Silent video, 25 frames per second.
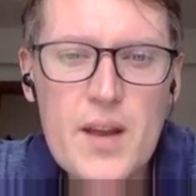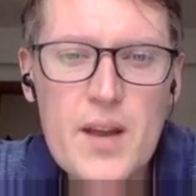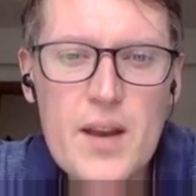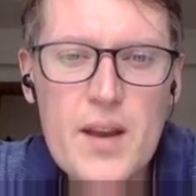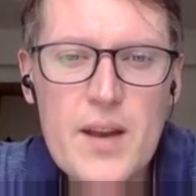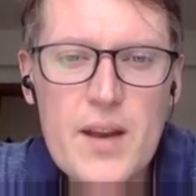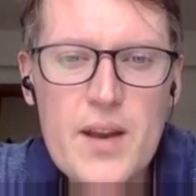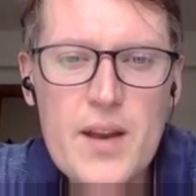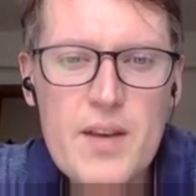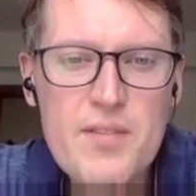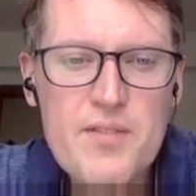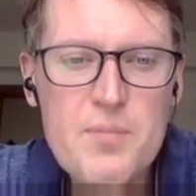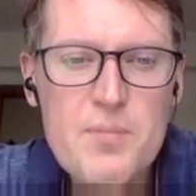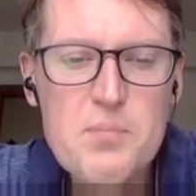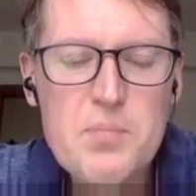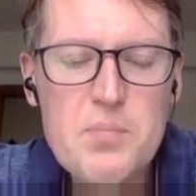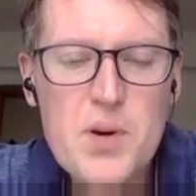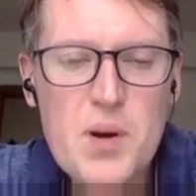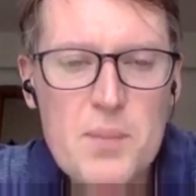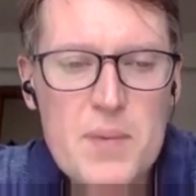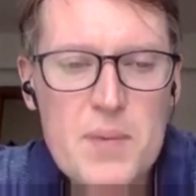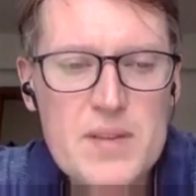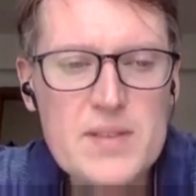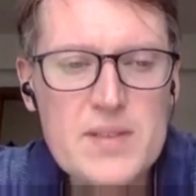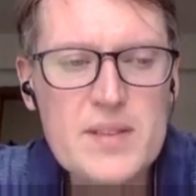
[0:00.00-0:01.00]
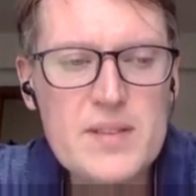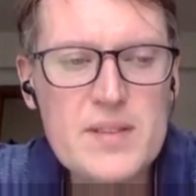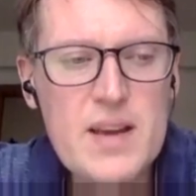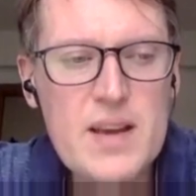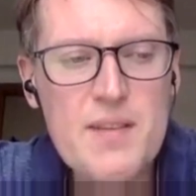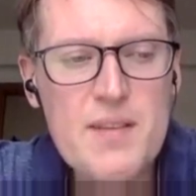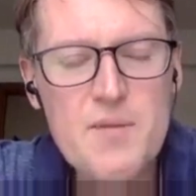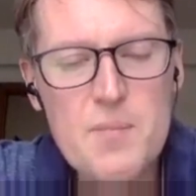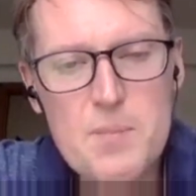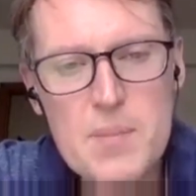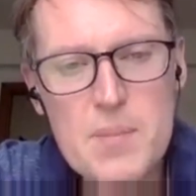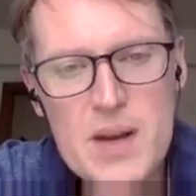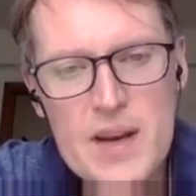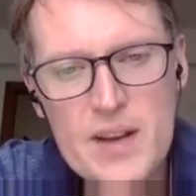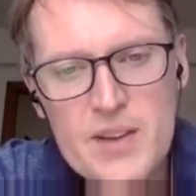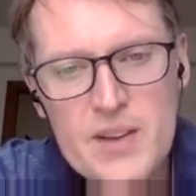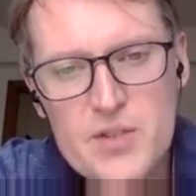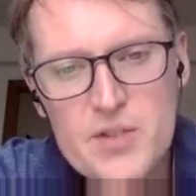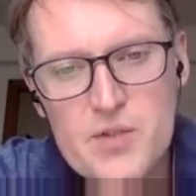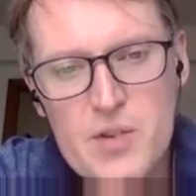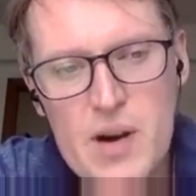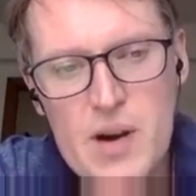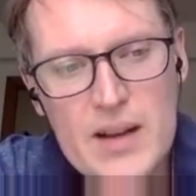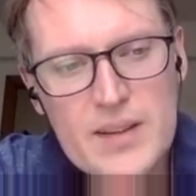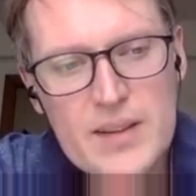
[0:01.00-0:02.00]
enough promises haven't been
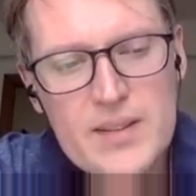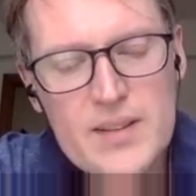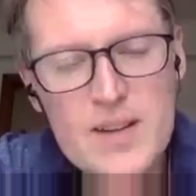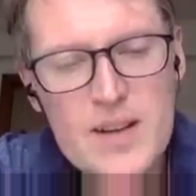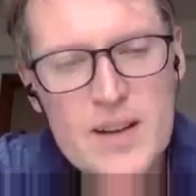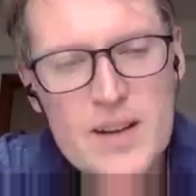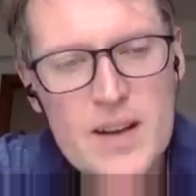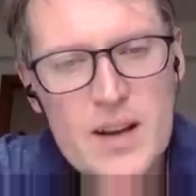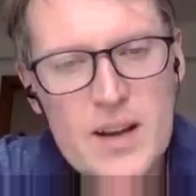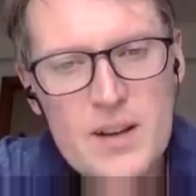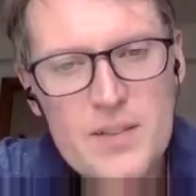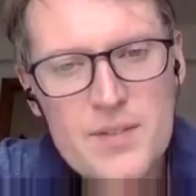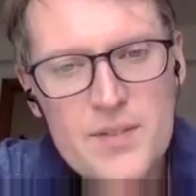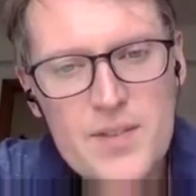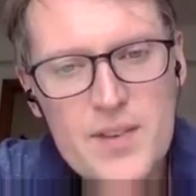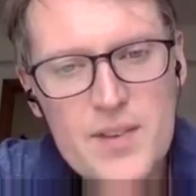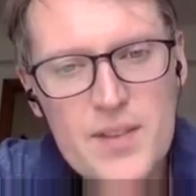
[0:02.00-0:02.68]
extracted enough,